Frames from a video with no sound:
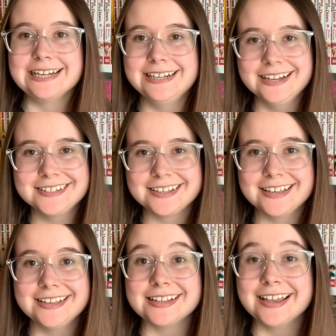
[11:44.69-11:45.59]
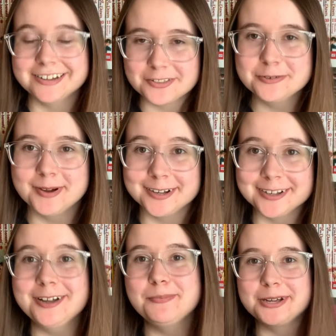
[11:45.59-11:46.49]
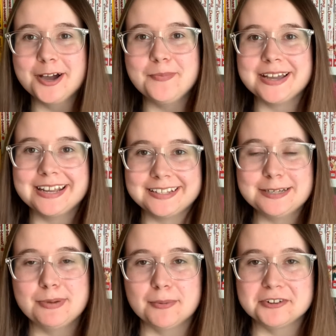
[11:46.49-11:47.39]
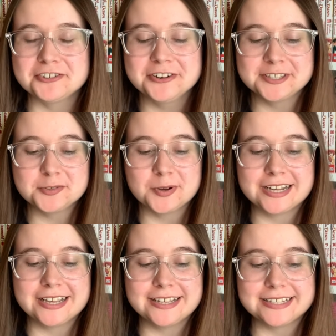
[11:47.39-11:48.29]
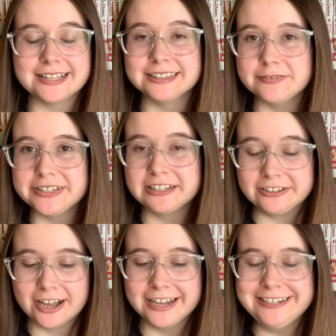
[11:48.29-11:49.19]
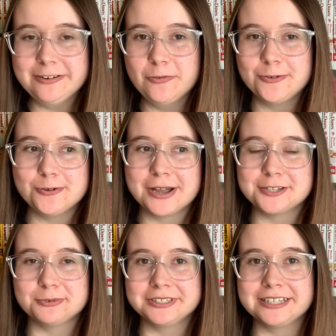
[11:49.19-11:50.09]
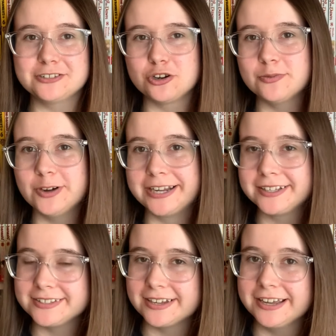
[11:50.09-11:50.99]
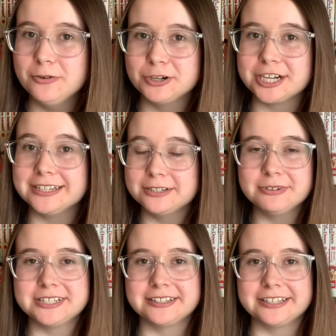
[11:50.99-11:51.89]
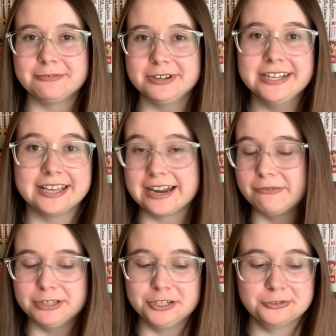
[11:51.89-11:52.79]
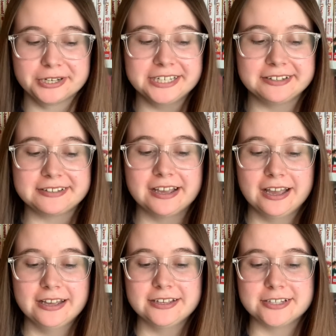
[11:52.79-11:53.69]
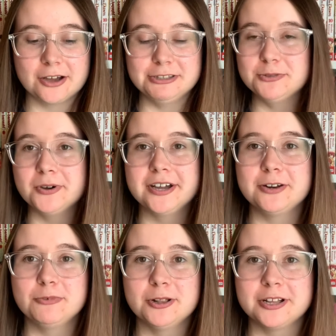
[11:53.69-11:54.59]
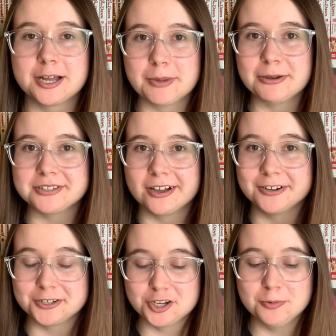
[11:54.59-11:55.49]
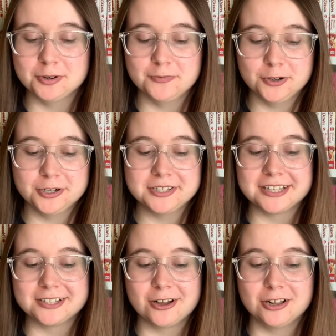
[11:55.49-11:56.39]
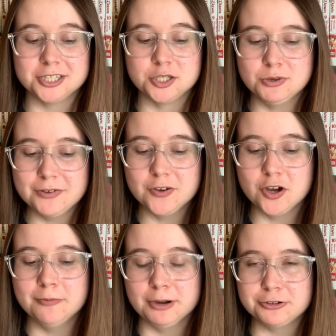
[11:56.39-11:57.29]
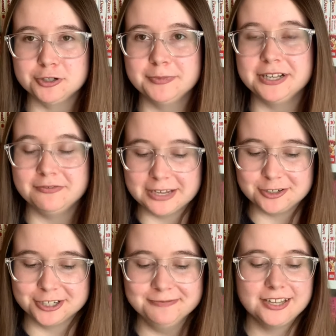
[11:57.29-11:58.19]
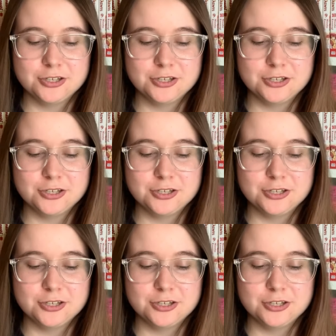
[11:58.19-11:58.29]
Next is another manga put out by an indie publisher. This one is Living the Line who has released her Frankenstein, which I did recently read and I really enjoyed it. So this one will come out on October 1st. It's called UFO Mushroom Invasion.